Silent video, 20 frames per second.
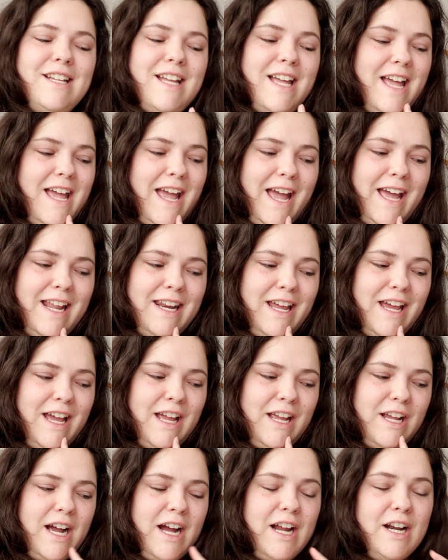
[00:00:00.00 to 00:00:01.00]
And
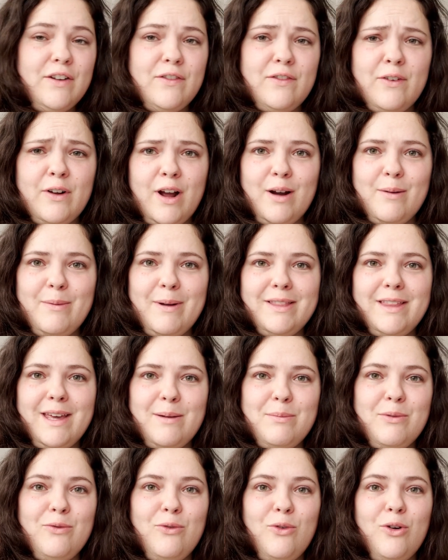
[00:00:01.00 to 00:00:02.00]
I kind of forgot about
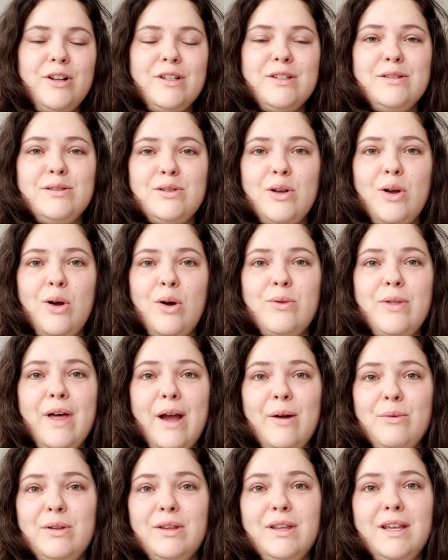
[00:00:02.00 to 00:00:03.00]
that before, so
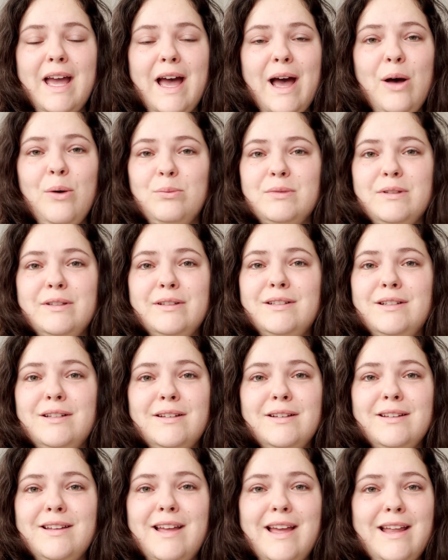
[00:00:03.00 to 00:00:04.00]
that really helped
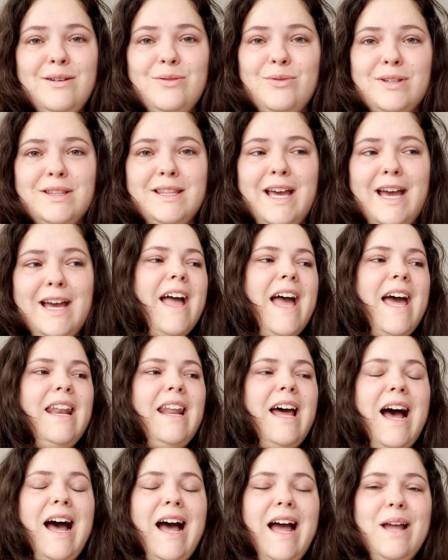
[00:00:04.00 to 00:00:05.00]
to end with that. And
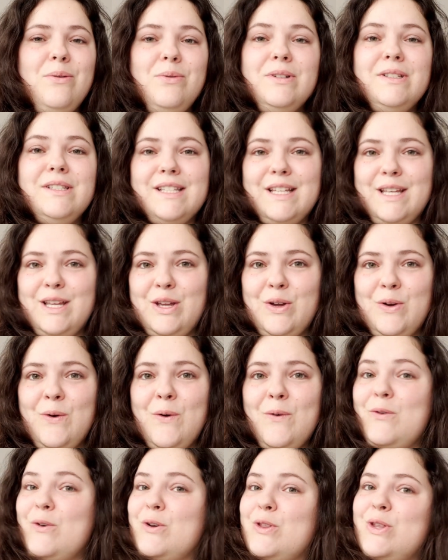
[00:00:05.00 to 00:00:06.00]
I will see
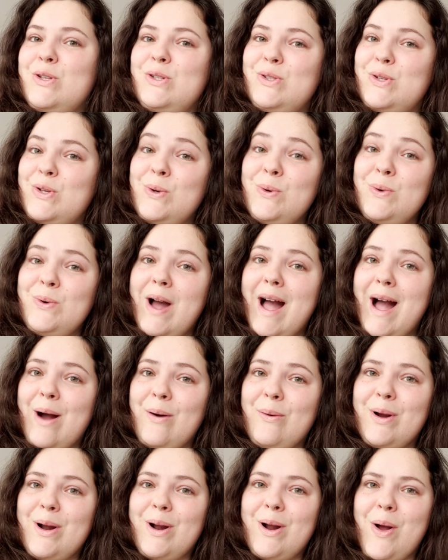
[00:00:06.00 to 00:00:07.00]
you for the
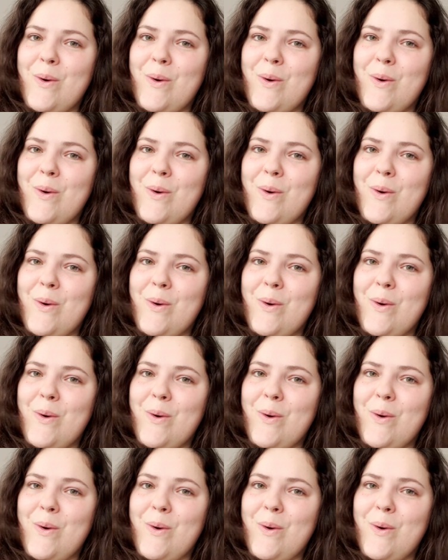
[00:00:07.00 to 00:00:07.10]
2-hour